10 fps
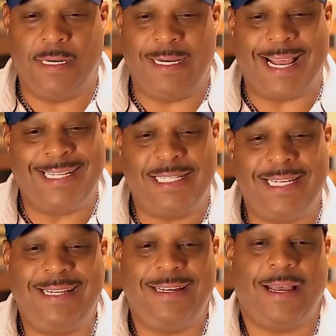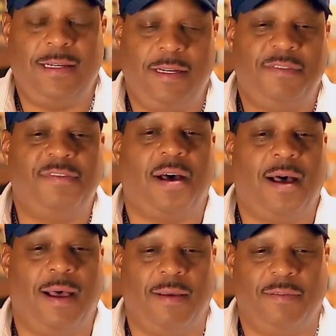
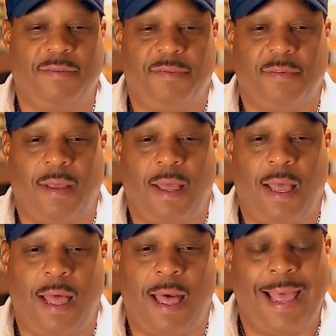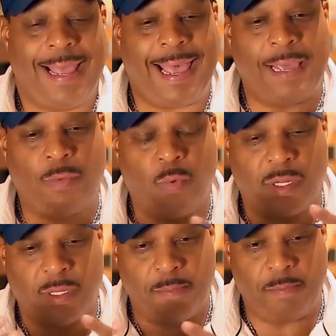1995, I had one
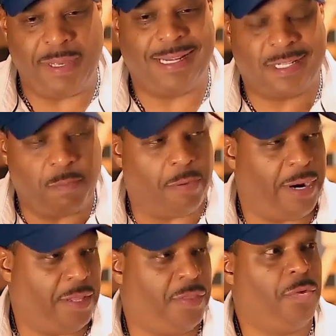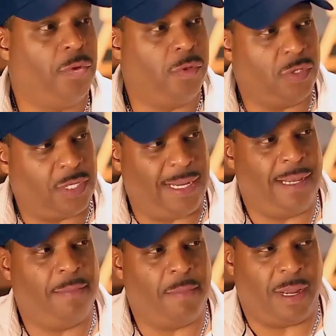of the biggest breakthroughs
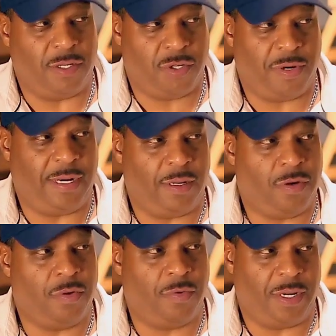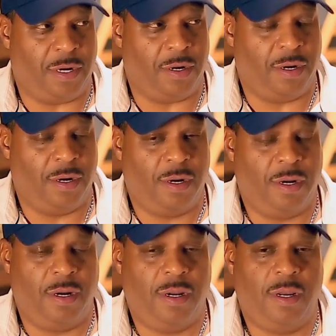in my trading career.
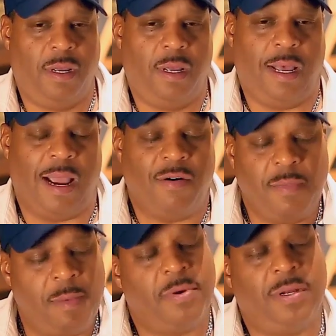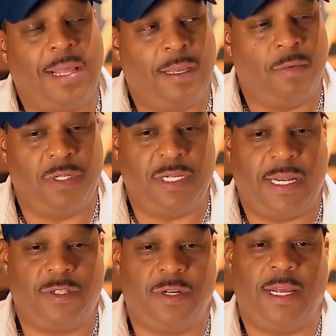I remember it like it was
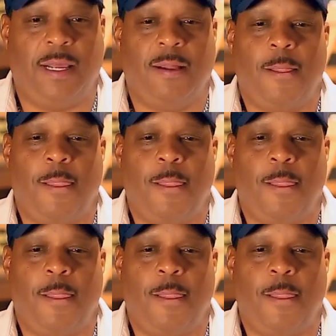yesterday.